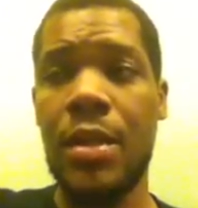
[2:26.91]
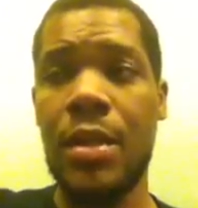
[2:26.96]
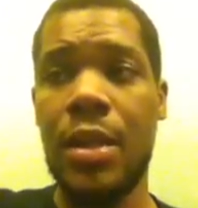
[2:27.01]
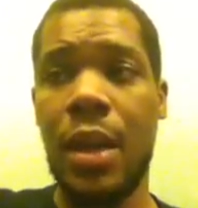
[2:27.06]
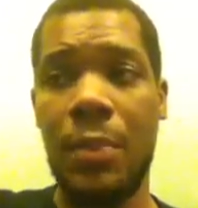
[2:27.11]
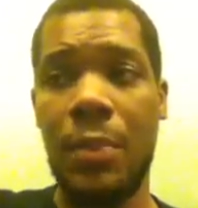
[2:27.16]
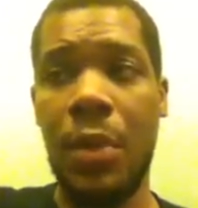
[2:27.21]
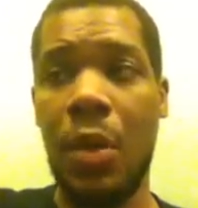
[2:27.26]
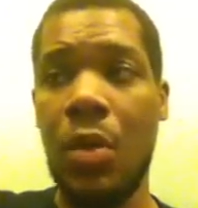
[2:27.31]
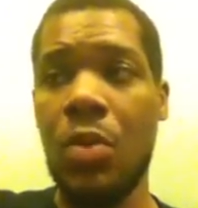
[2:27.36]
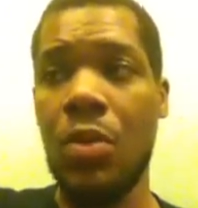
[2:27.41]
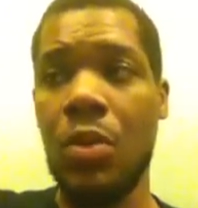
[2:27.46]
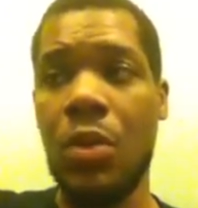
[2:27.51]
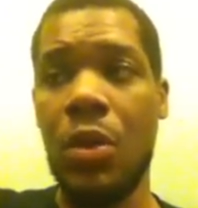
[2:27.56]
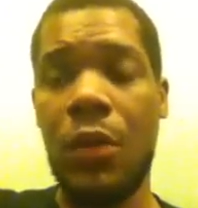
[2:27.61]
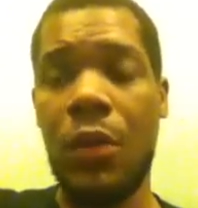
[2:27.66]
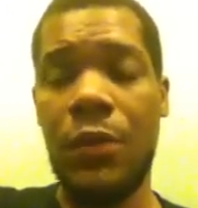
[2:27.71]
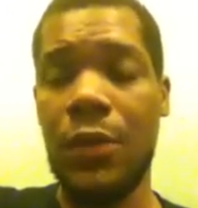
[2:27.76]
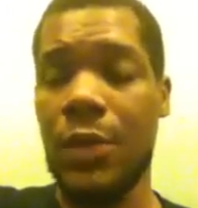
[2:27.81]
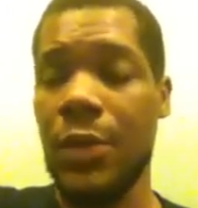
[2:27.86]
They both
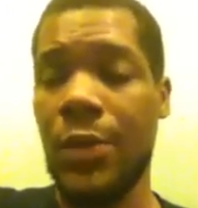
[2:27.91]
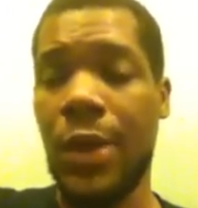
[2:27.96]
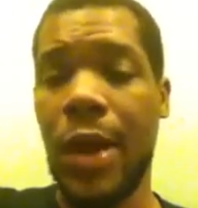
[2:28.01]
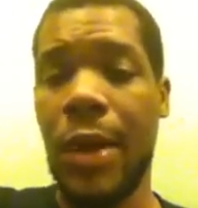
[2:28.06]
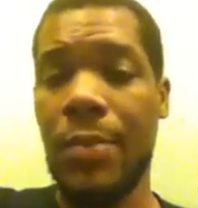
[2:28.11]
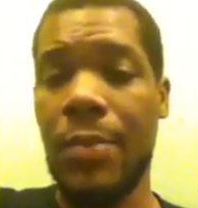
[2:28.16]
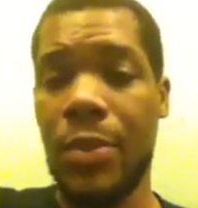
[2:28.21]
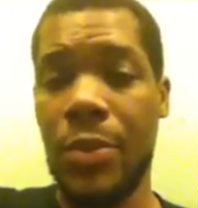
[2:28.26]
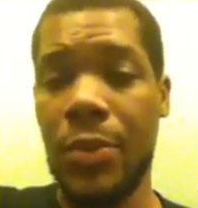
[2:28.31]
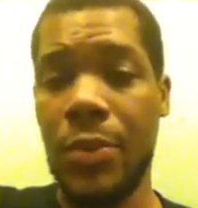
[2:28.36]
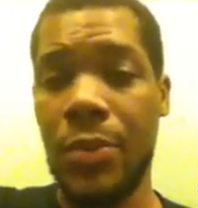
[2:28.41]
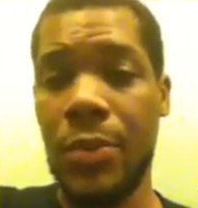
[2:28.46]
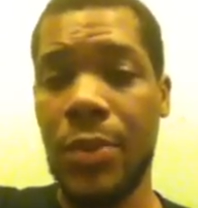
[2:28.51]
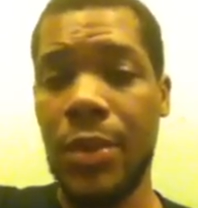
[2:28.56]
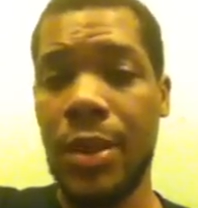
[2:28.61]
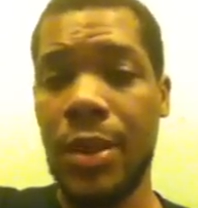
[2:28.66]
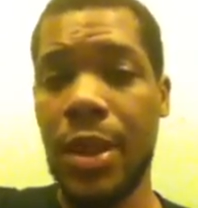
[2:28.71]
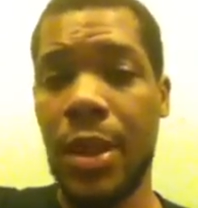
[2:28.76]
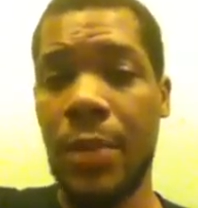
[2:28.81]
look for their opportunity.